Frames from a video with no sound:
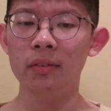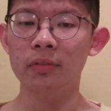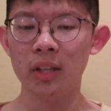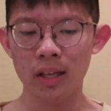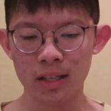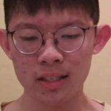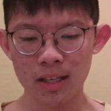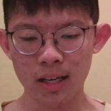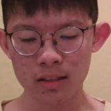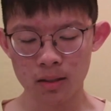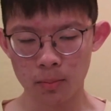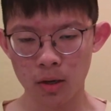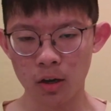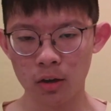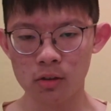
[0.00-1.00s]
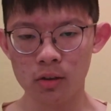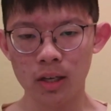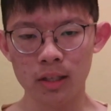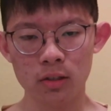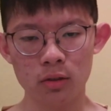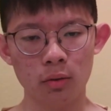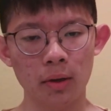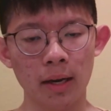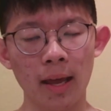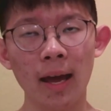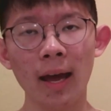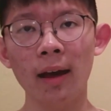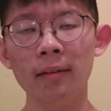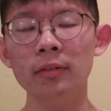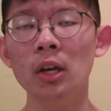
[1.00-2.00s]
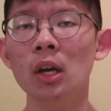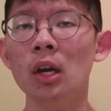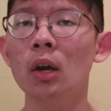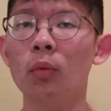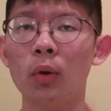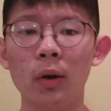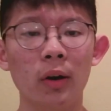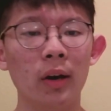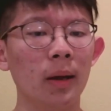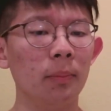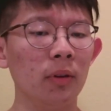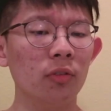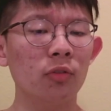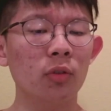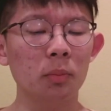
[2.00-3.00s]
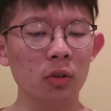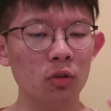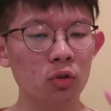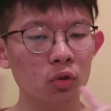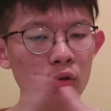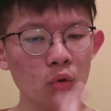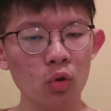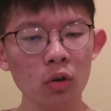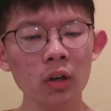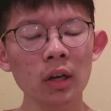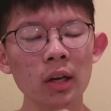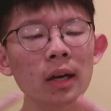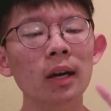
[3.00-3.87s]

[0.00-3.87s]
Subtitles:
of the exact same character that you already have, whether that be from the store,